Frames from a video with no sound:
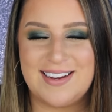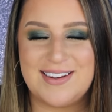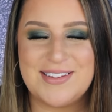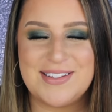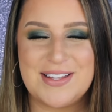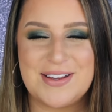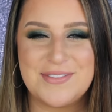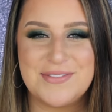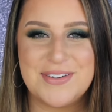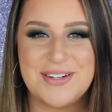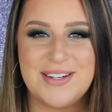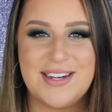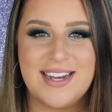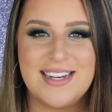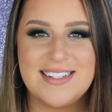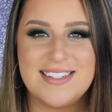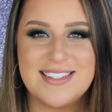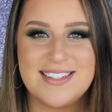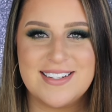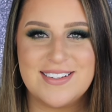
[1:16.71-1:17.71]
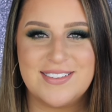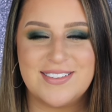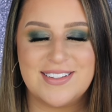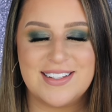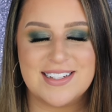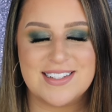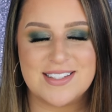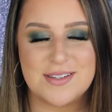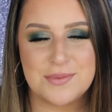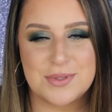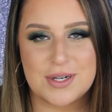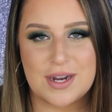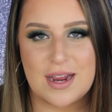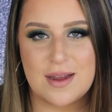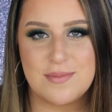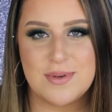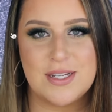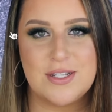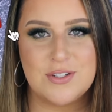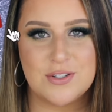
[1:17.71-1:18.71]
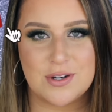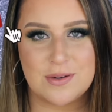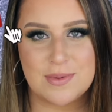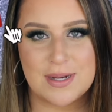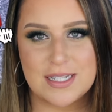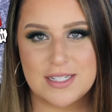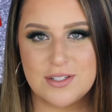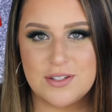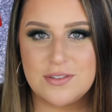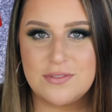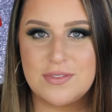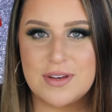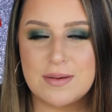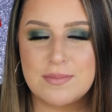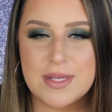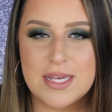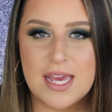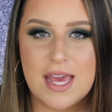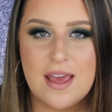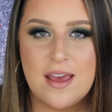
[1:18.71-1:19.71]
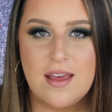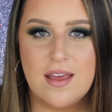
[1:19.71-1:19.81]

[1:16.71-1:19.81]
I'd love for you guys to click subscribe and join my YouTube family.